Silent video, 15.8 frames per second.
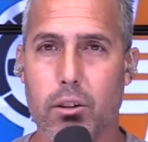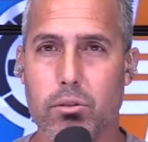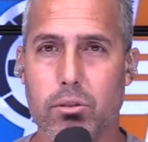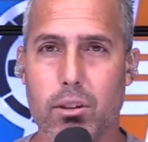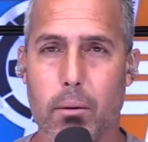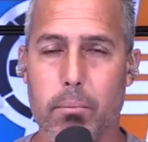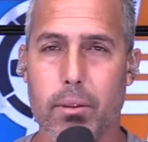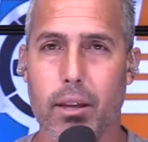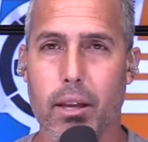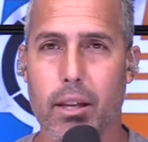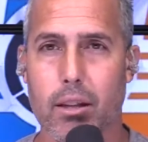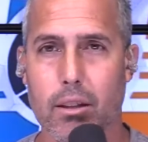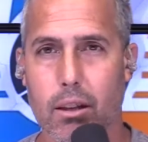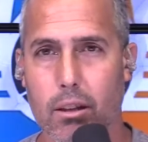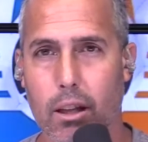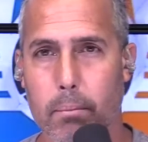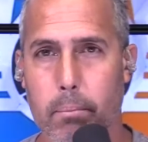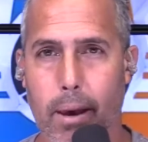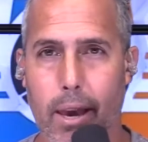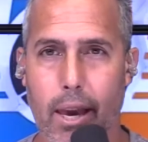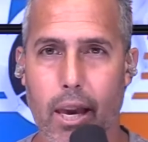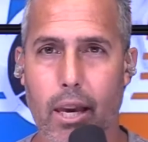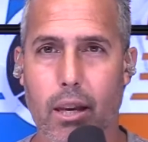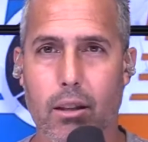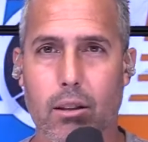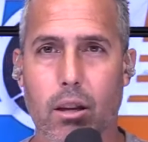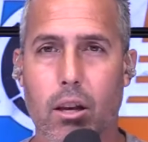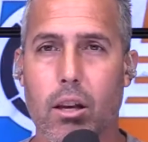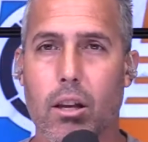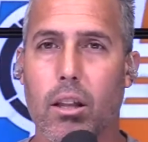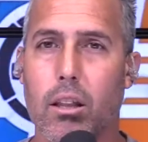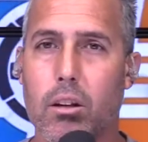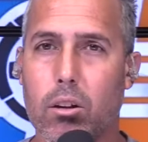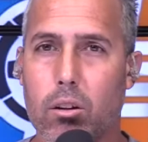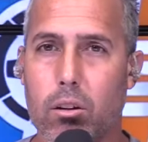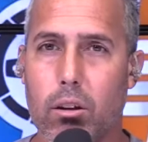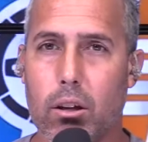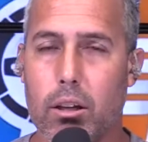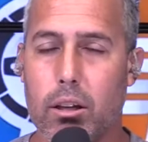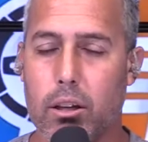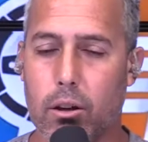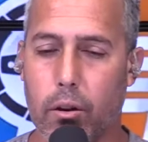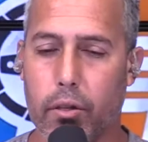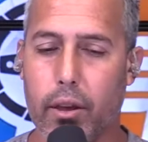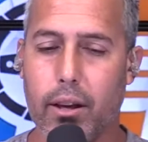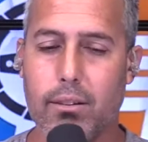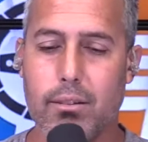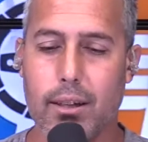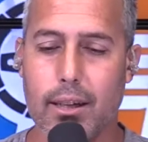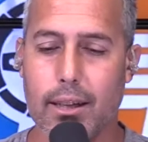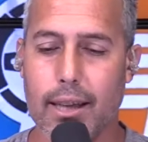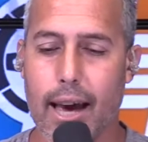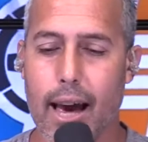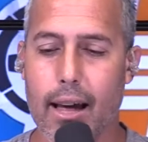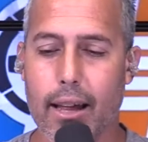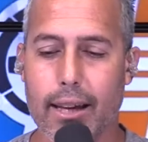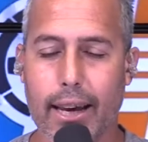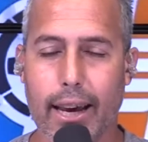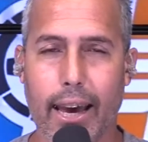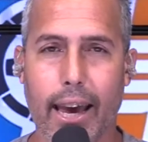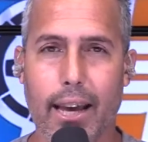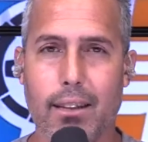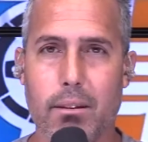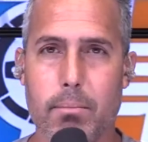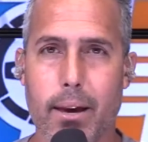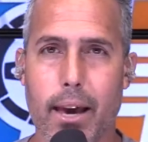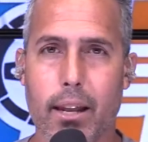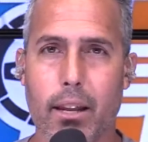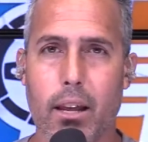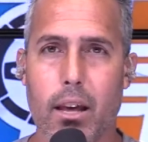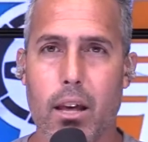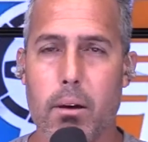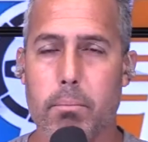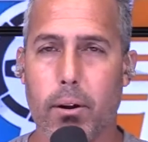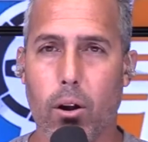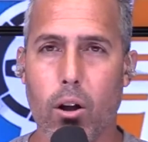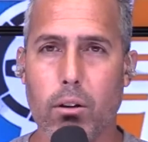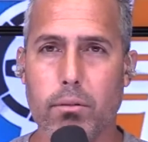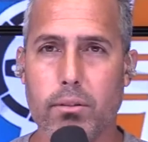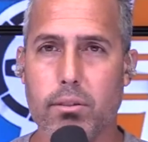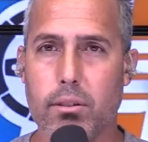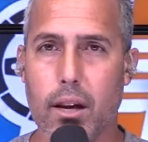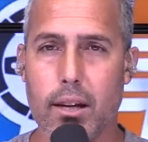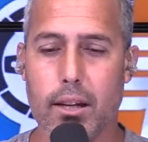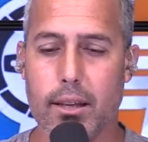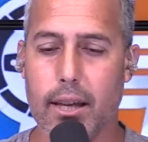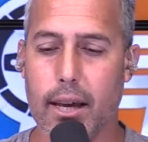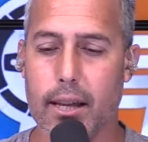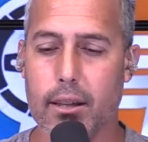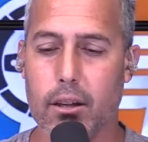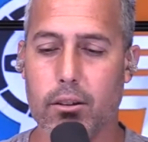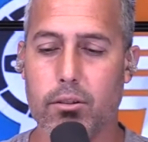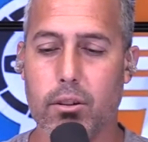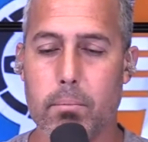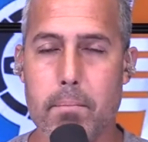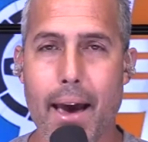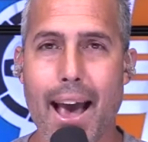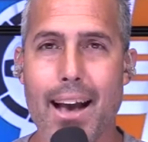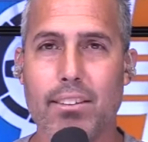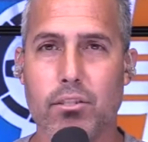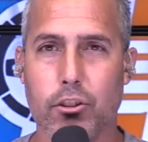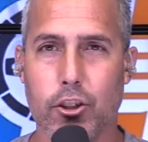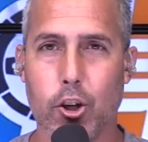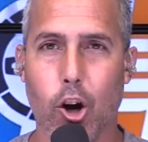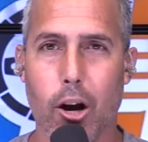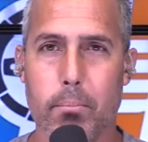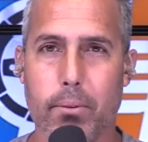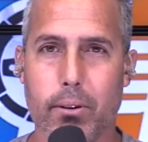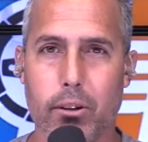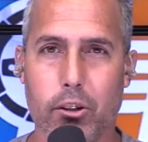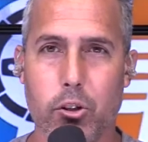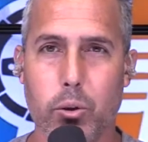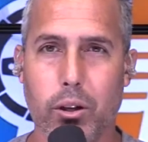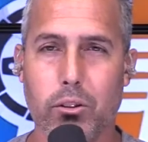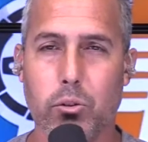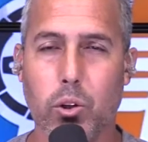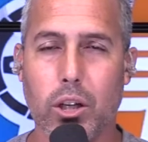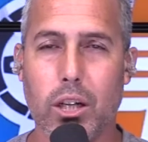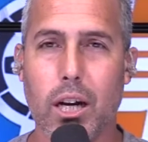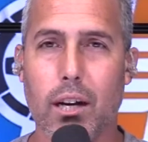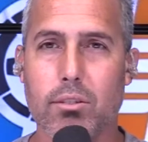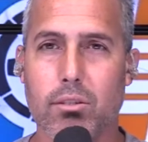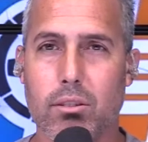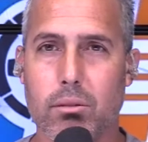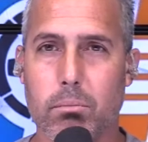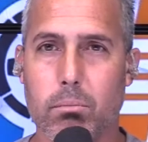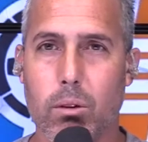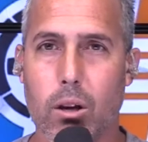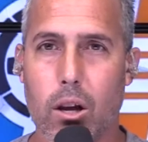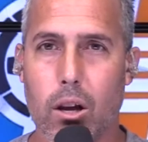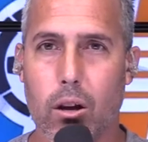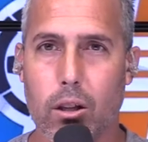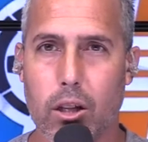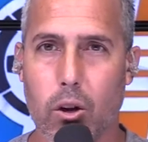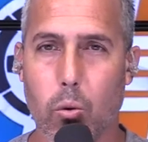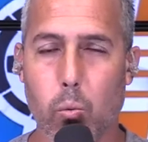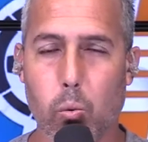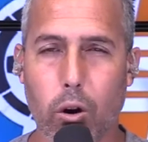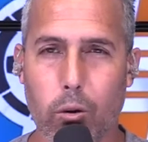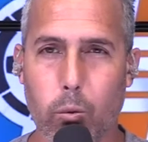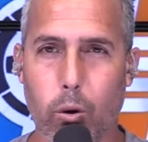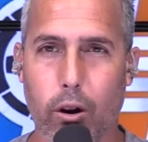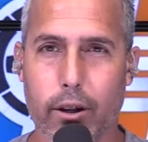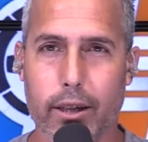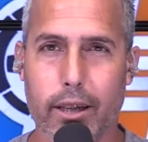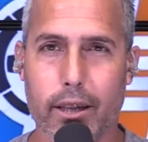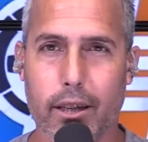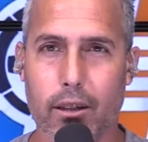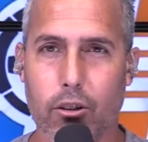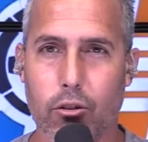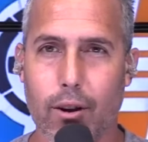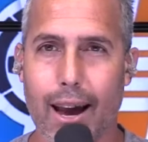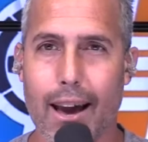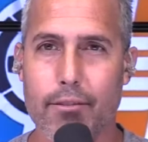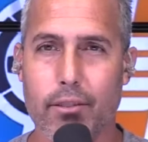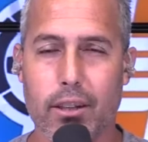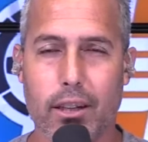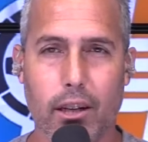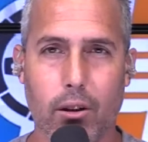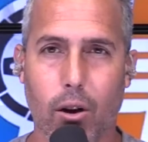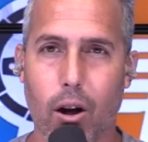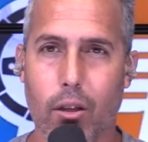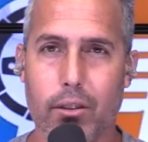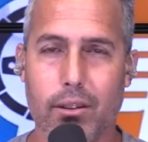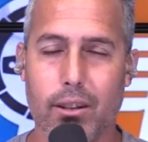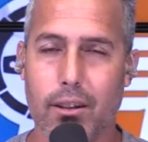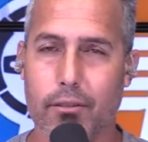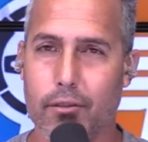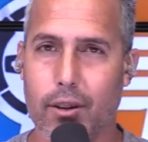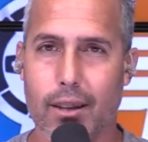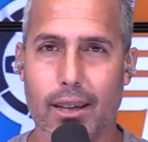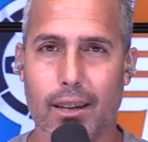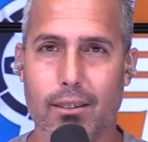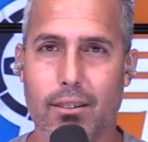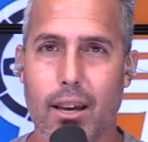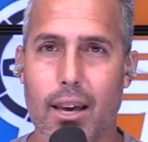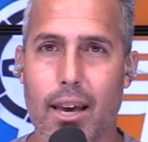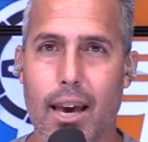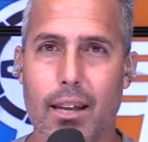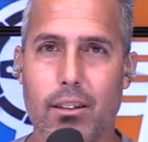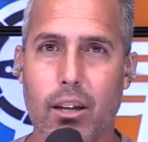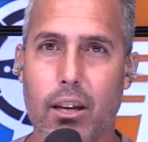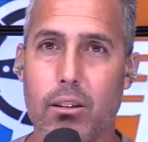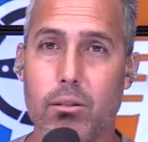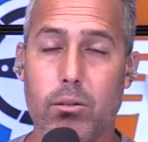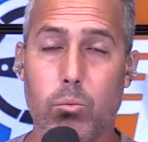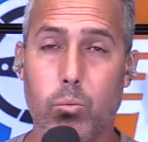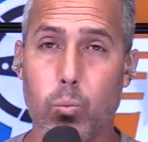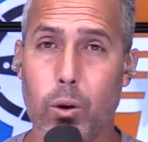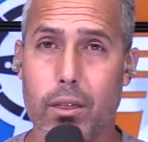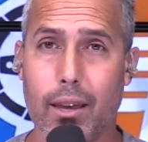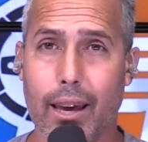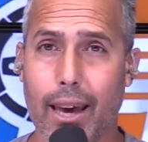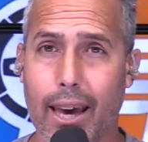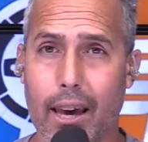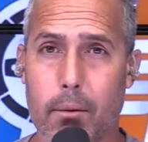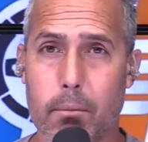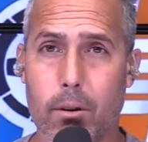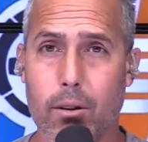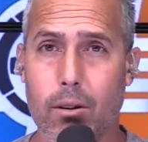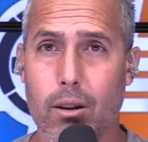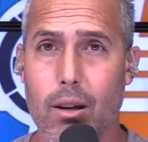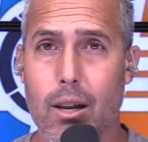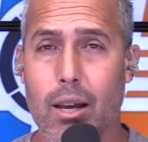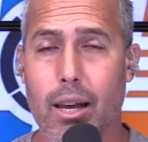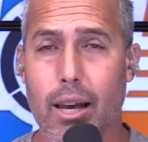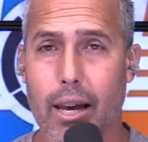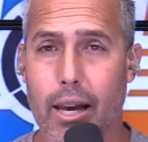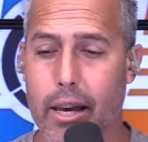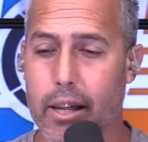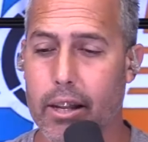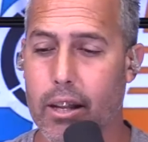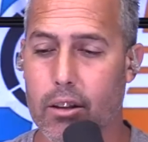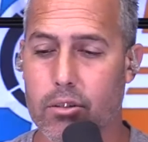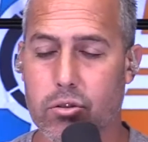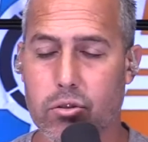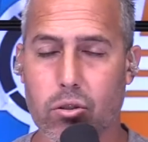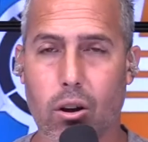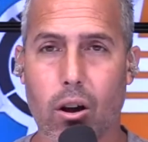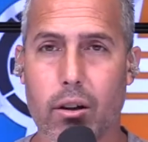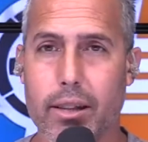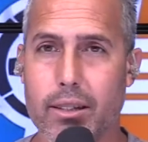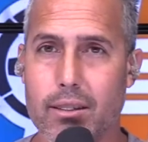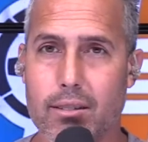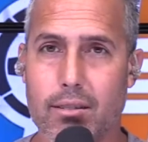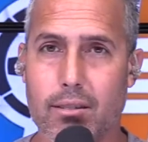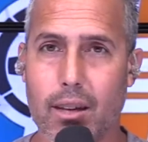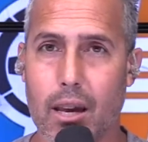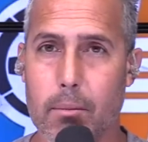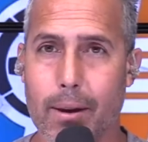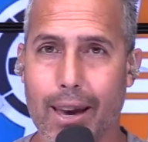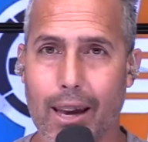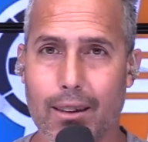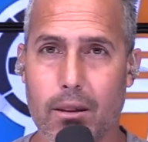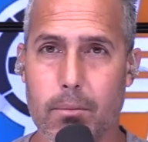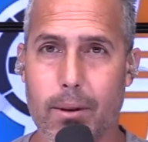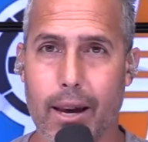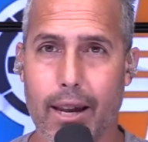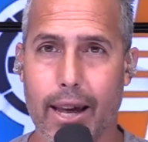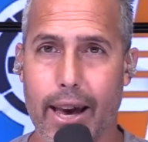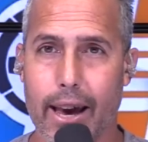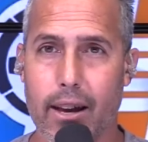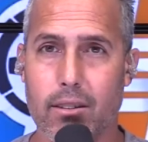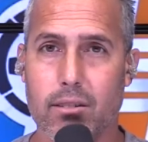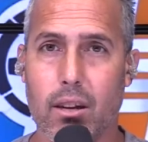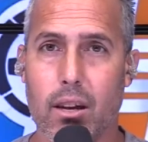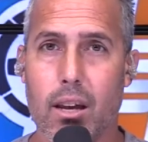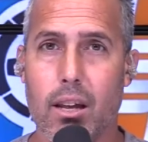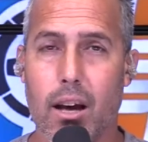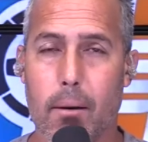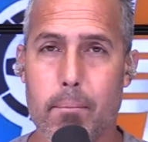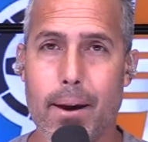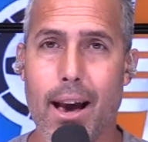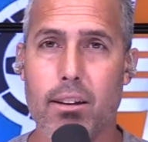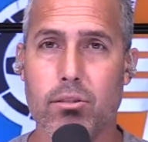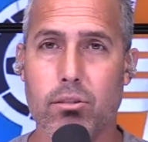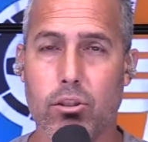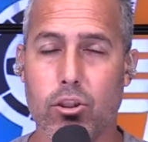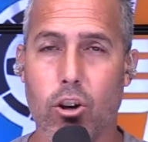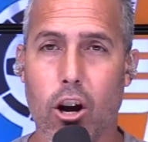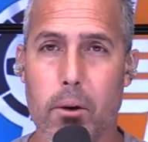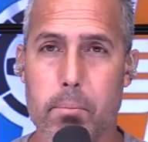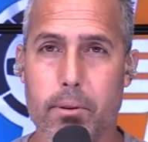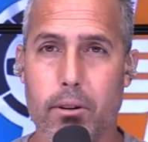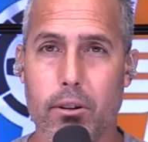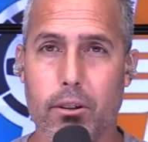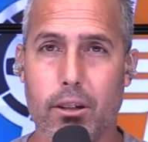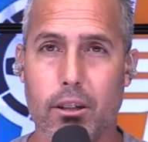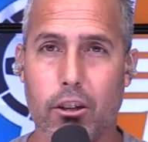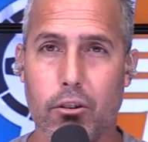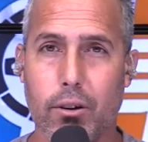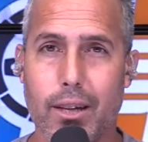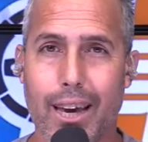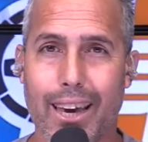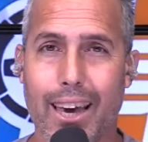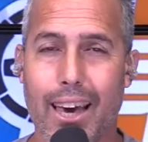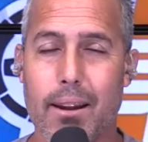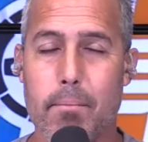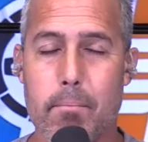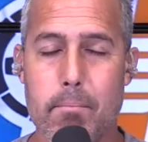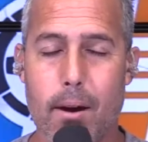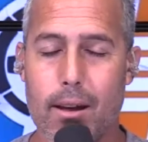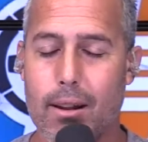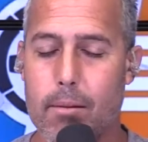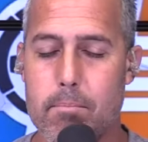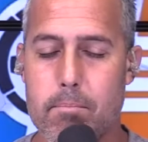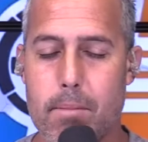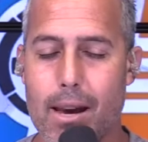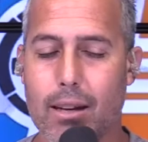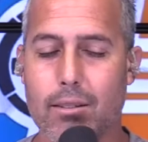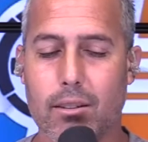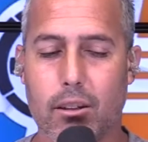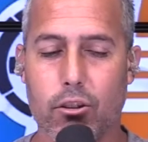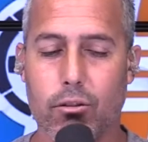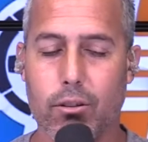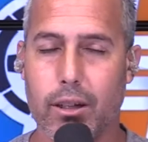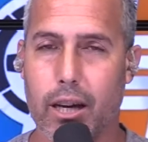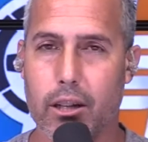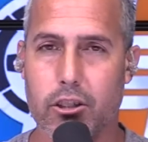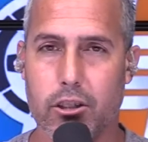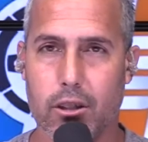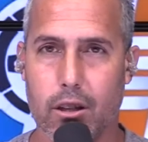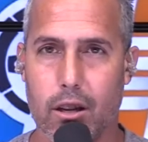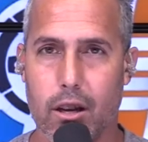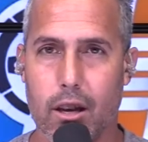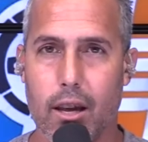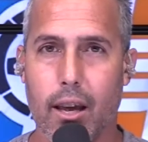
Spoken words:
something, and they like paint and little, things like that, like a handyman. But all of a sudden then there's the master carpenter who can do custom, woodworking and crafting and all the different things. And with a hammer and a saw that the same handyman has, a master carpenter can create an amazing creation.